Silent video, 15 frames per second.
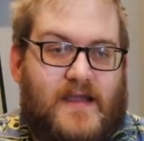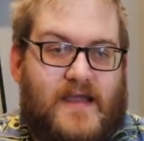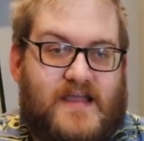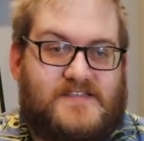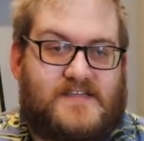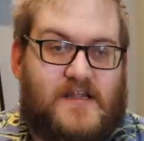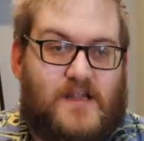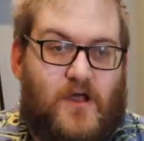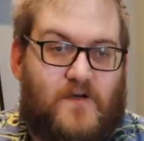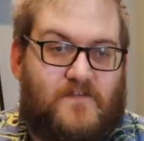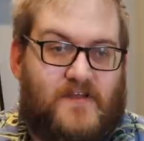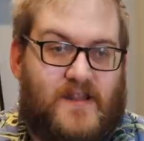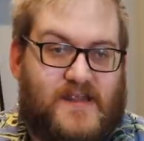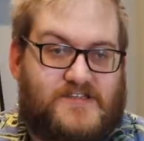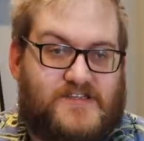He said a lot of
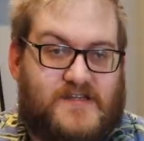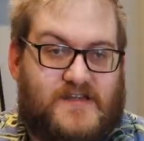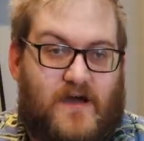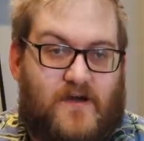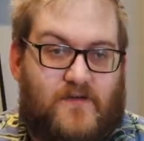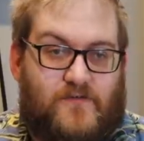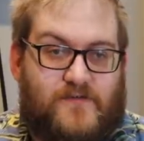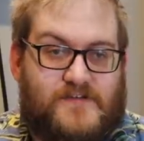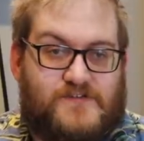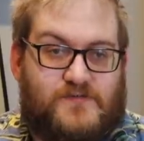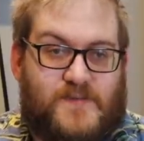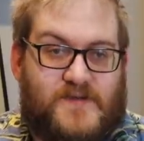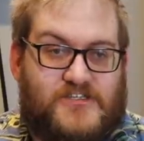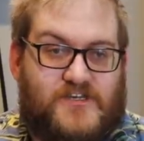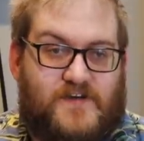electric car owners
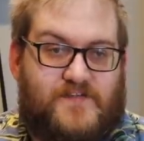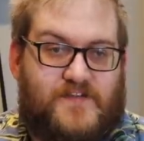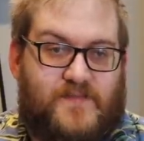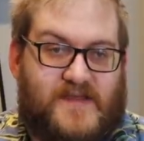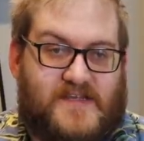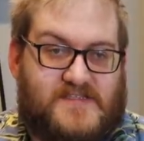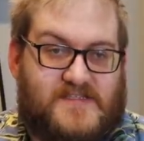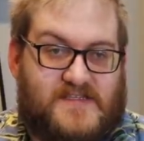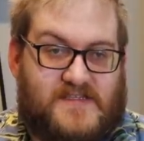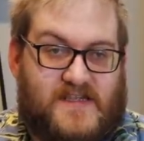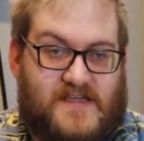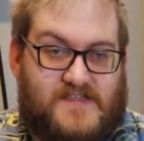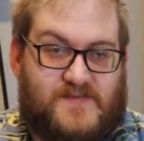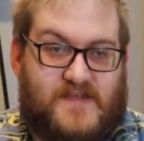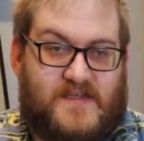will be chuffed to bits this
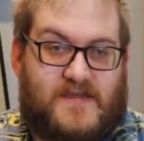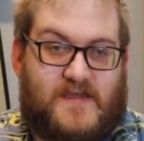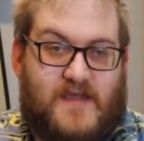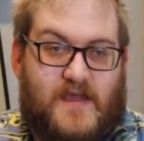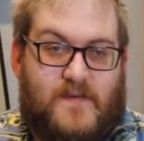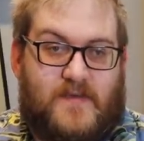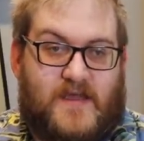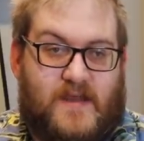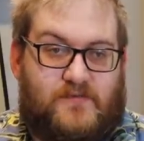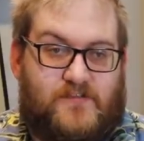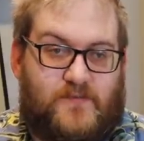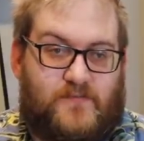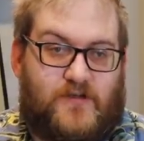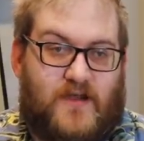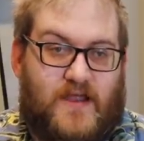last week, being able
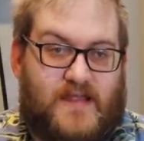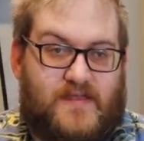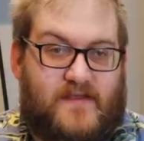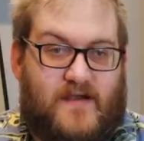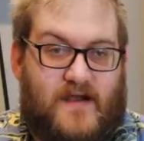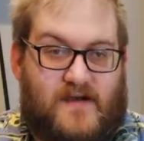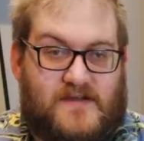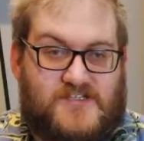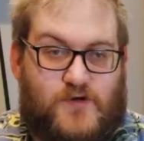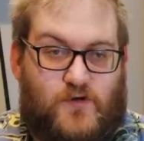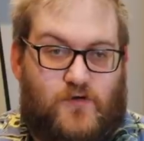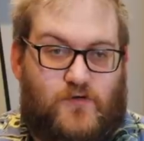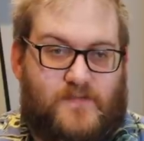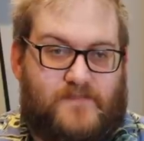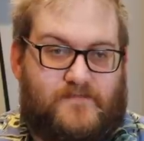to plug in their cars at
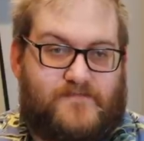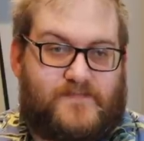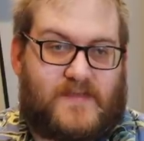home.